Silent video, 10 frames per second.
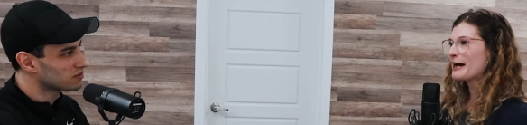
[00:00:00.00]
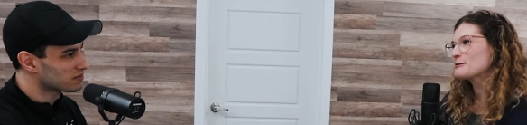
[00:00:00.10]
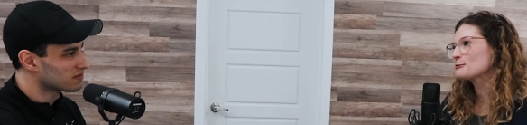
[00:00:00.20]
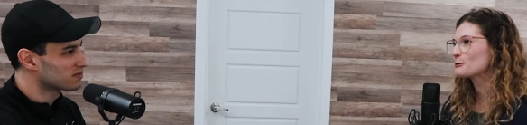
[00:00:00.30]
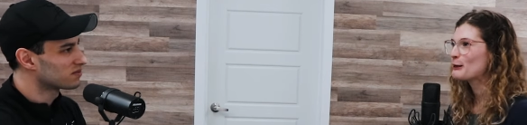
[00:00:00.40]

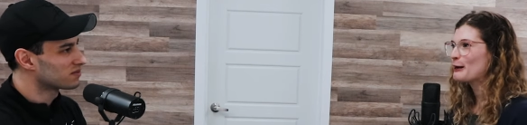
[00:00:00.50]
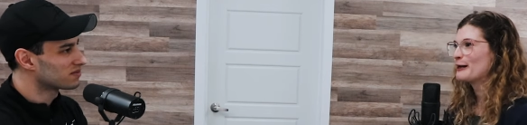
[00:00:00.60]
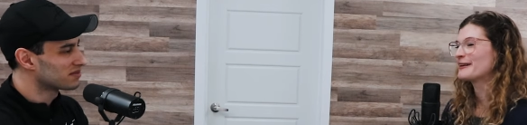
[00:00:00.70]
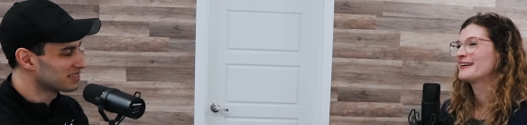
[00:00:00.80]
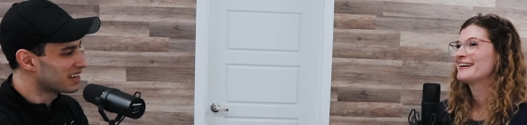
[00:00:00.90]

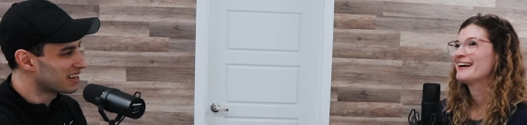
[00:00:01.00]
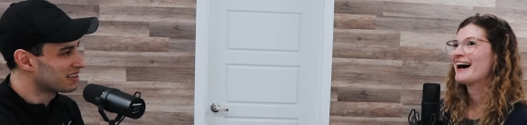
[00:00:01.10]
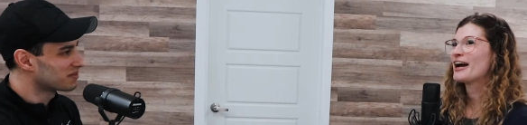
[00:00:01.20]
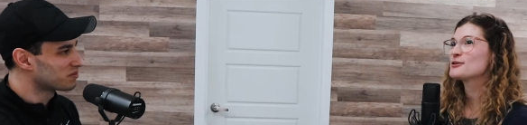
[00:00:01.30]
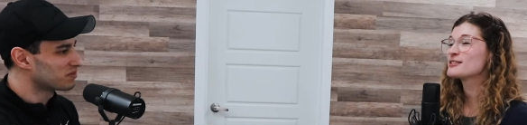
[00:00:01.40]
Speaker 1: astronaut. Yeah, yeah.
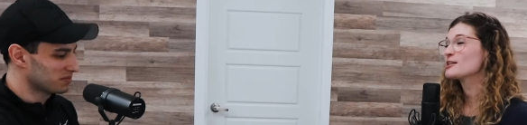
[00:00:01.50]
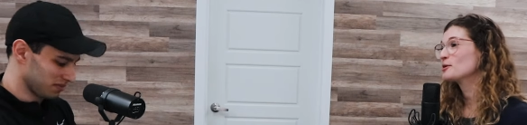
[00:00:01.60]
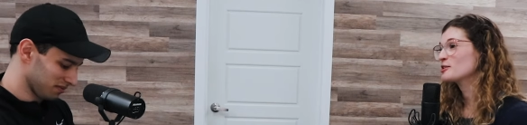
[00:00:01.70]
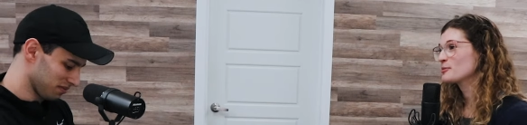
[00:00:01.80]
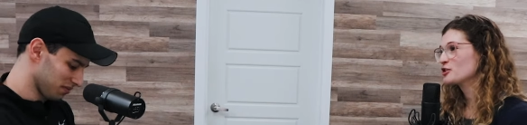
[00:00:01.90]
I used to say I
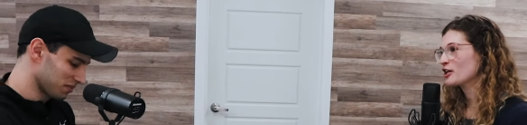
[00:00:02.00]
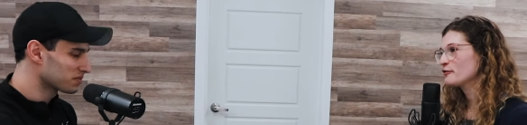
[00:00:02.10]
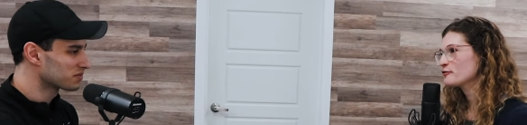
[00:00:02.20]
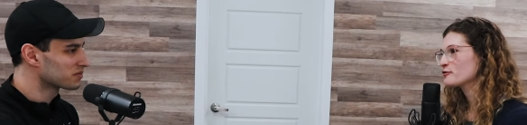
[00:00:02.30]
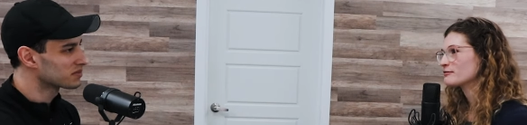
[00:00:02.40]
wanted to be a
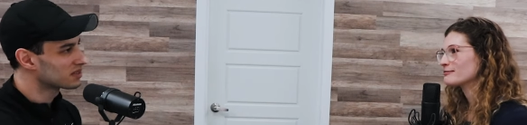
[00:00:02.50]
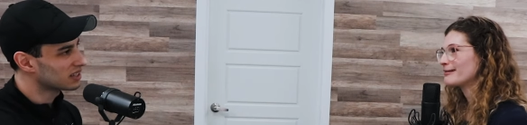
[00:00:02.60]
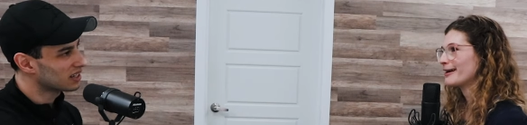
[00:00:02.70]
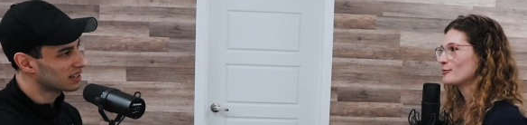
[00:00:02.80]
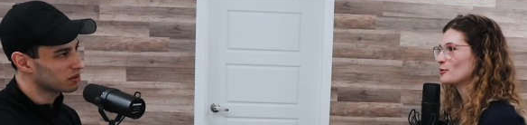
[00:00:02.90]
chef,
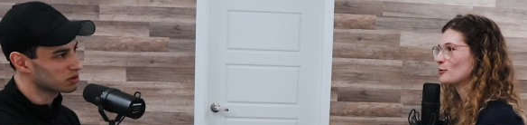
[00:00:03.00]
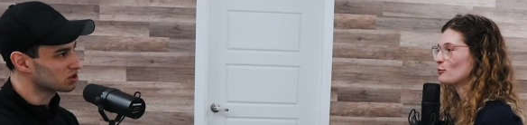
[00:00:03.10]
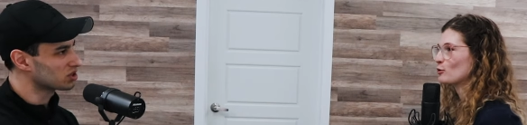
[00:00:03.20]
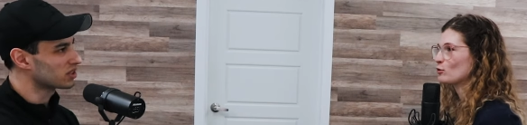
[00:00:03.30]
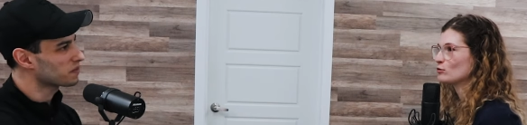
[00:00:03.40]
and, and
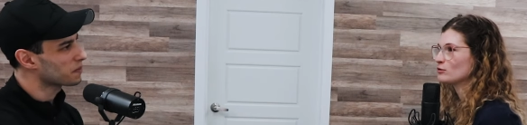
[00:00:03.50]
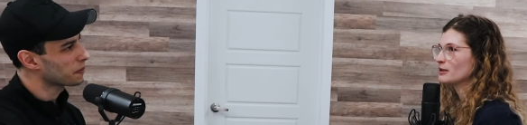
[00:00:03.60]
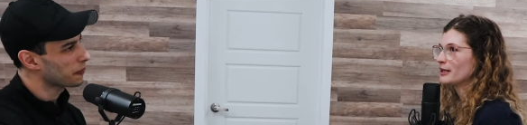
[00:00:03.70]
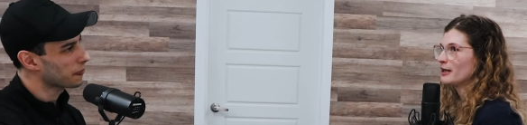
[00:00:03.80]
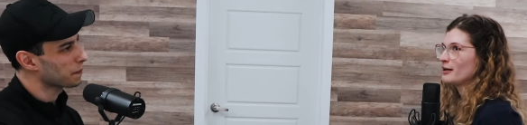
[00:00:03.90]
people.